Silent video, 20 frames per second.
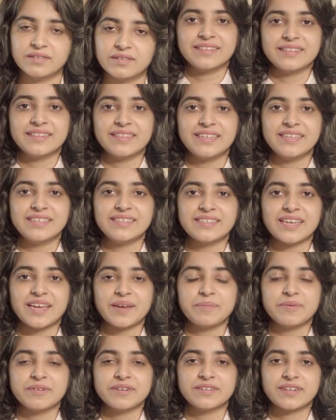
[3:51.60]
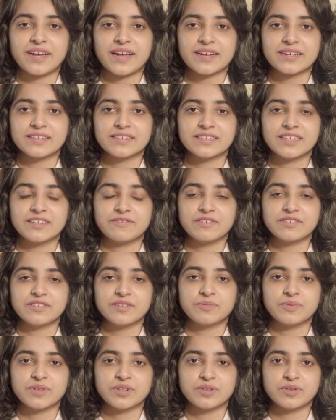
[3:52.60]
These cyber attacks give us
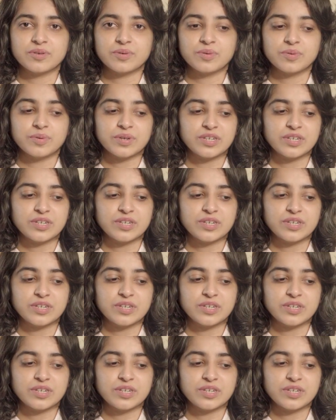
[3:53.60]
a window